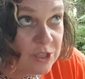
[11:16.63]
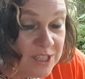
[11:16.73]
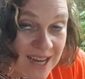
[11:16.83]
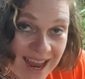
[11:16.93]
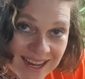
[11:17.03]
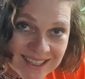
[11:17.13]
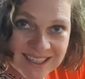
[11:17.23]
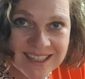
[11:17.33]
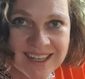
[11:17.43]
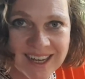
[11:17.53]

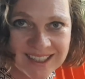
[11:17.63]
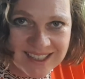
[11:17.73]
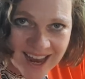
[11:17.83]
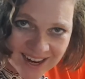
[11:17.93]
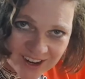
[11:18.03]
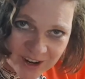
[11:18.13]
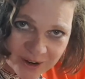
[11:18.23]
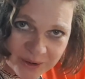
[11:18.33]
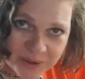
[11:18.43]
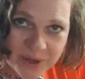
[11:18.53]
dance a tango,
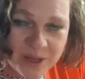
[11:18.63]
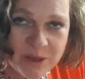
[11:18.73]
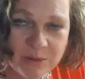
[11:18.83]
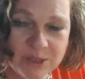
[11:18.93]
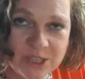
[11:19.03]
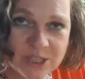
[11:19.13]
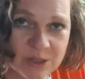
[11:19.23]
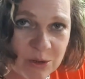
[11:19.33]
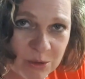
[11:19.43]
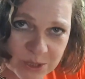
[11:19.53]
which is
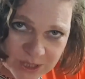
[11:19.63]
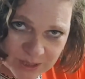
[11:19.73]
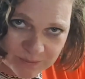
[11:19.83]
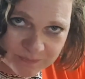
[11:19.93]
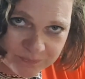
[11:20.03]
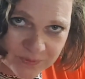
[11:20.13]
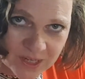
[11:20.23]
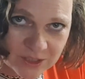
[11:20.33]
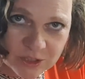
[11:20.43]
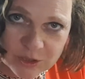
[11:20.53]
awesome,
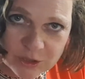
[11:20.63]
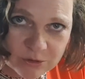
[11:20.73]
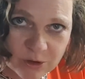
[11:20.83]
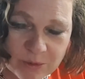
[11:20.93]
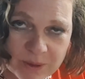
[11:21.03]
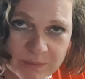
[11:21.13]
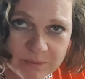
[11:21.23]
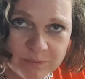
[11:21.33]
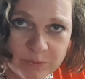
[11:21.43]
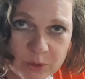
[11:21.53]
thanks to Churro,
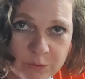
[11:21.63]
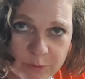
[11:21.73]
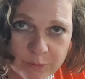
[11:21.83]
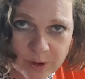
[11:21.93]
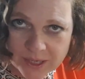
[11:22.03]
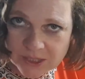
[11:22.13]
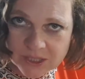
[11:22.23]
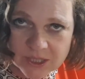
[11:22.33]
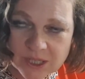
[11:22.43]
my beautiful friend.